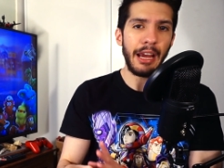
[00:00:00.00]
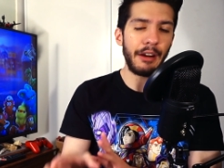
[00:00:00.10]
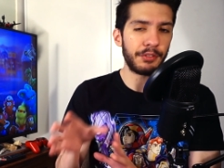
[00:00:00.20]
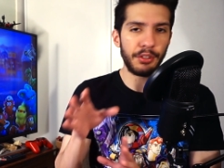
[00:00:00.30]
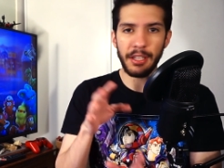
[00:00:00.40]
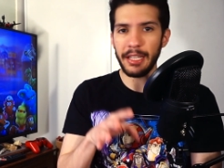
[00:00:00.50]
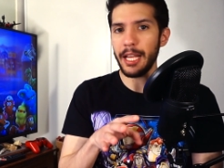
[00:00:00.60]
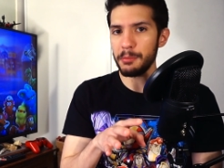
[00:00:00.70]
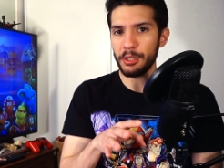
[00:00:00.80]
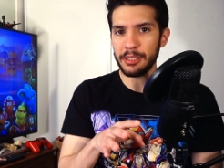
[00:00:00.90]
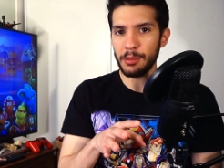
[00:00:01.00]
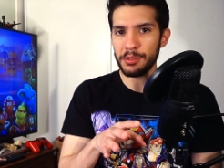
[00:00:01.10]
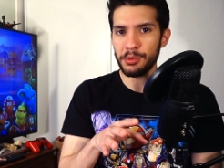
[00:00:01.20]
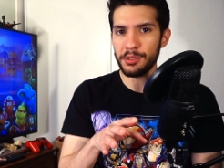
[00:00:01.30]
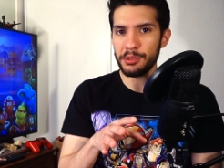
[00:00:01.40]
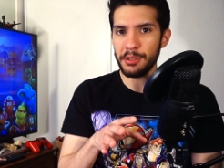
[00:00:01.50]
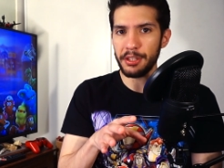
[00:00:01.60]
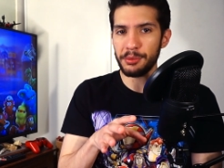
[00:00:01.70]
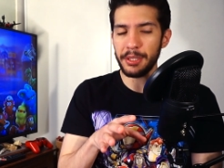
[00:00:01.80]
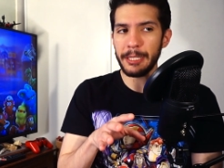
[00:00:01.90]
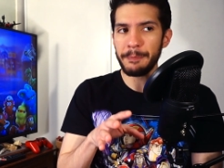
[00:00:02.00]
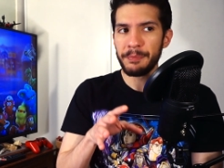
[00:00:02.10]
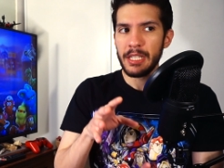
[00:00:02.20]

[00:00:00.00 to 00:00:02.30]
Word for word: after the landmark that was Toy Story three,